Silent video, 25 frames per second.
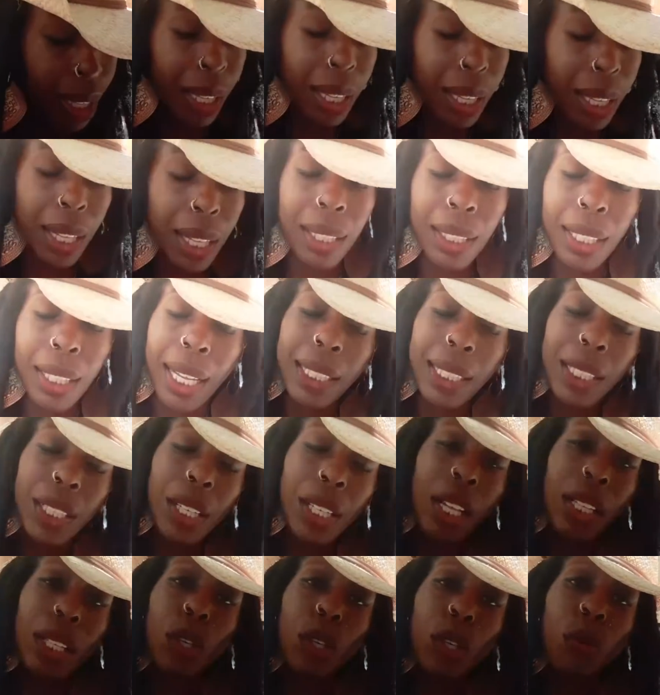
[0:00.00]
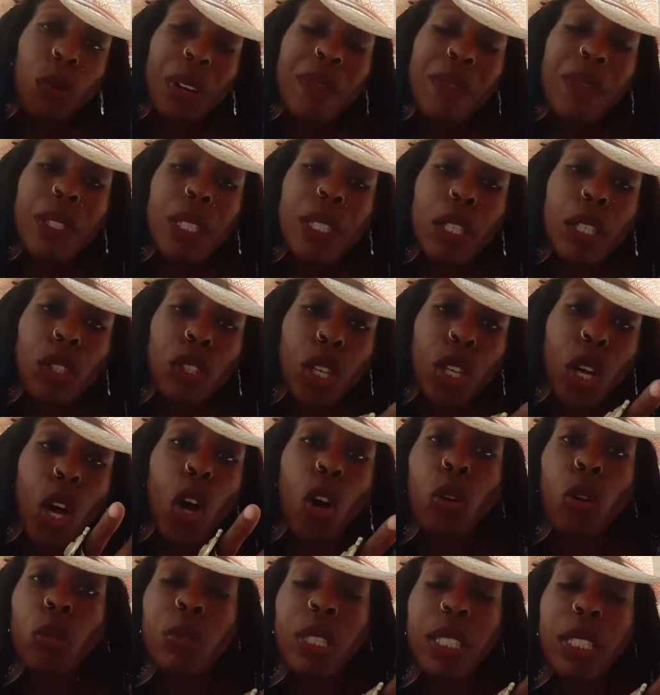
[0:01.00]
A lot of y'all equivalent to
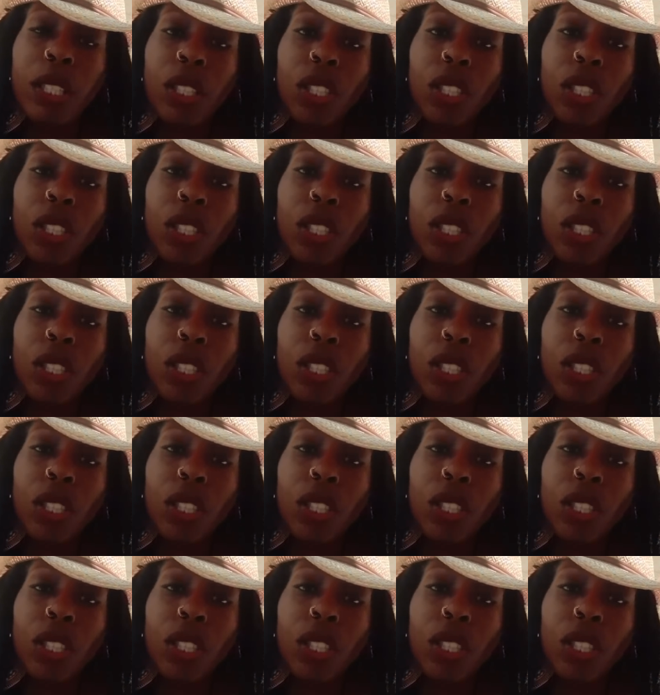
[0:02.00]
homeless